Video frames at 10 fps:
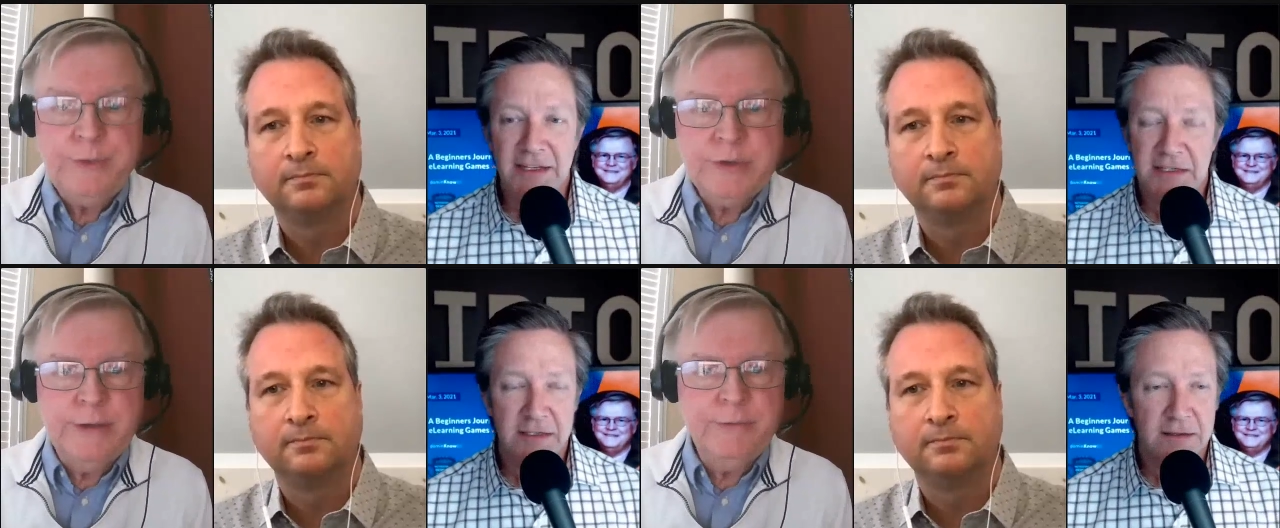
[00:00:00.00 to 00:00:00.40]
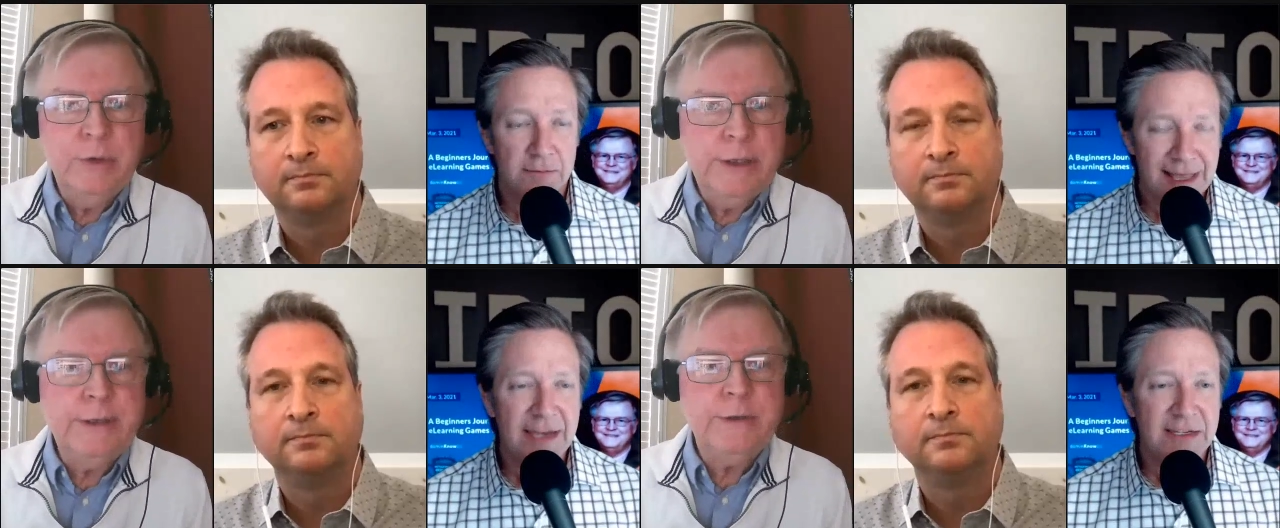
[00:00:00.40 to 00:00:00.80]
Speaker 1: to
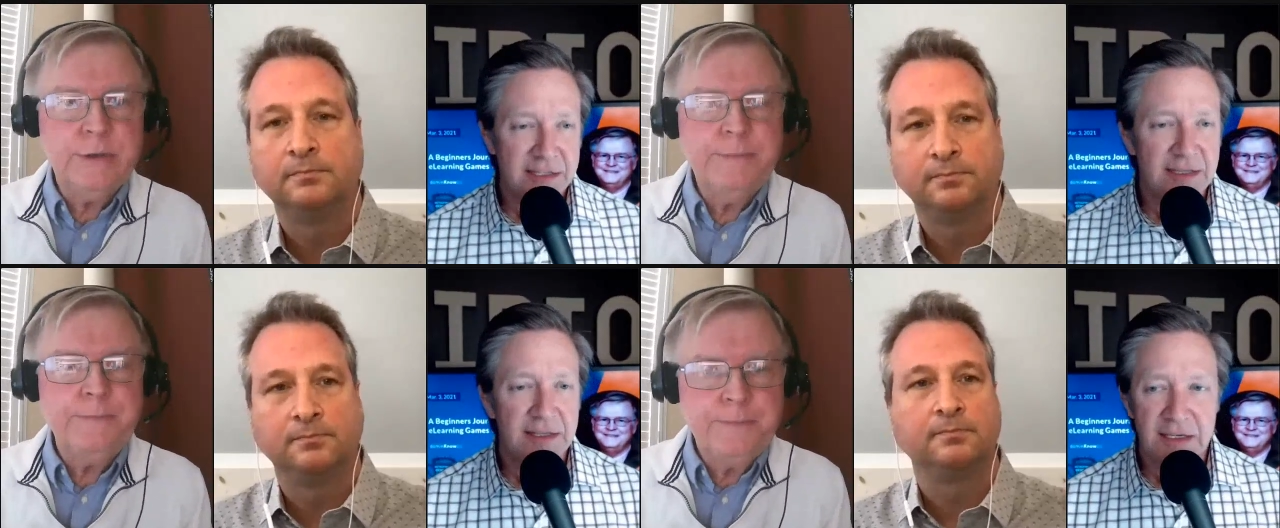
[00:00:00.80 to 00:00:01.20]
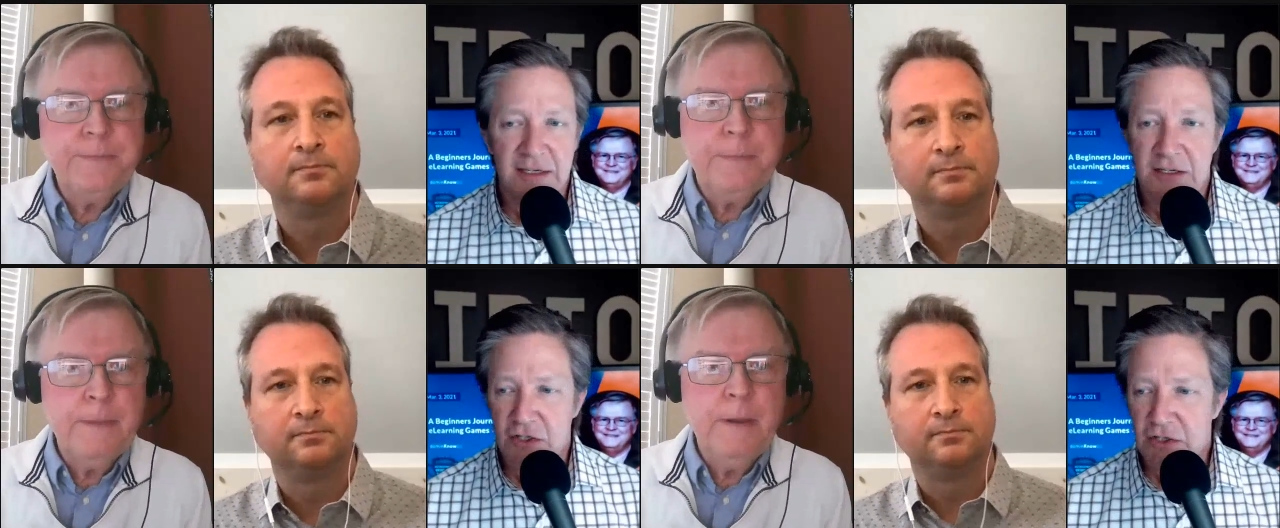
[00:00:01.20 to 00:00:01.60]
the link,
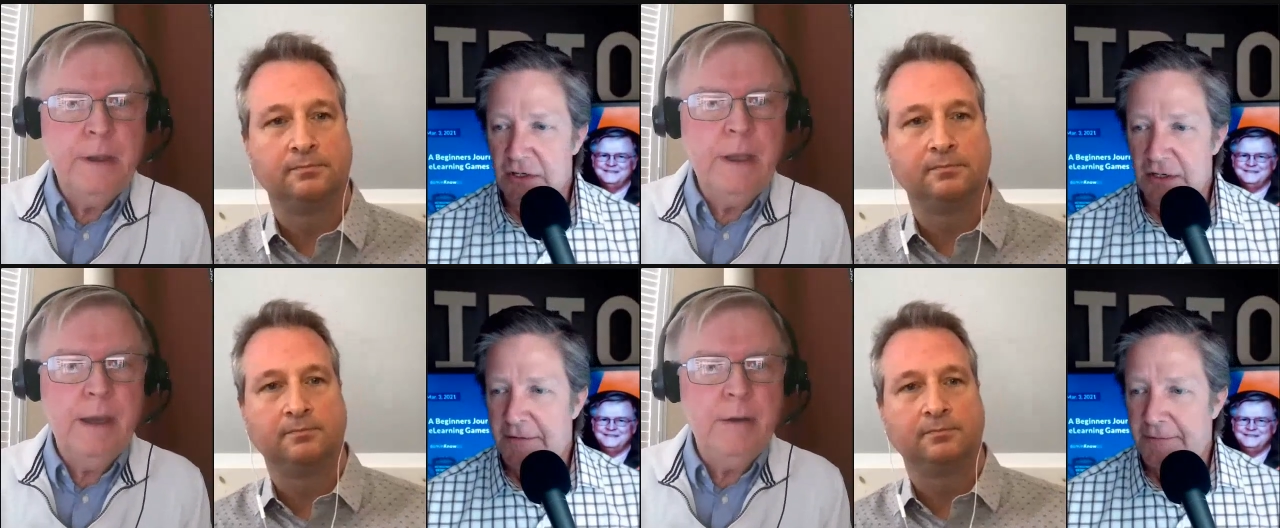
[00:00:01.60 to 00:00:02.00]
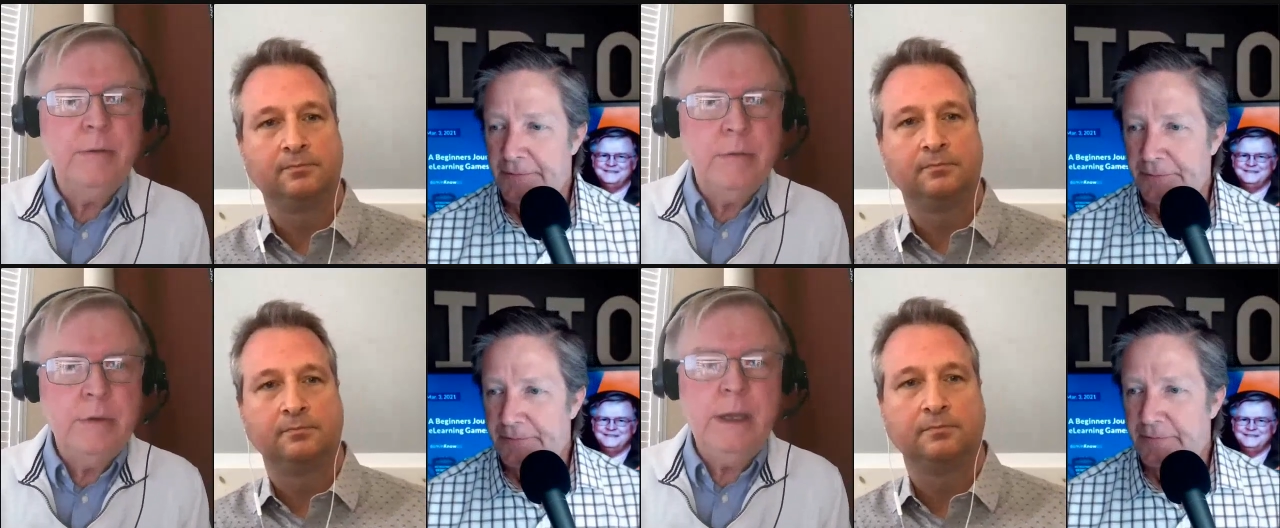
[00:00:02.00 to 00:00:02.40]
sure.
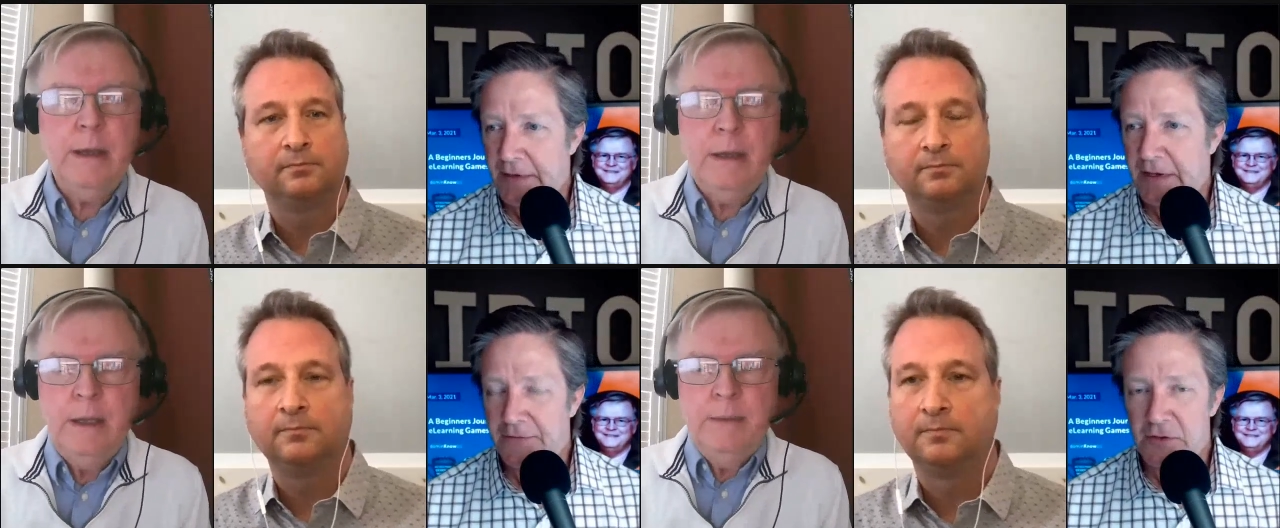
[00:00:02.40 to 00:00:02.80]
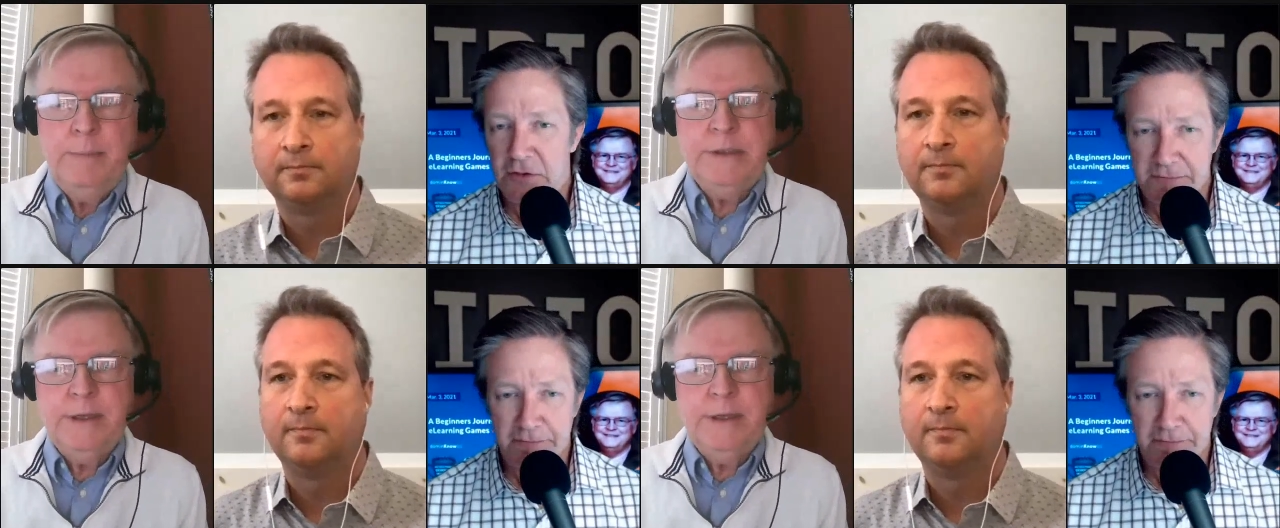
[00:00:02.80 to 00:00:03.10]
Yeah, for sure. But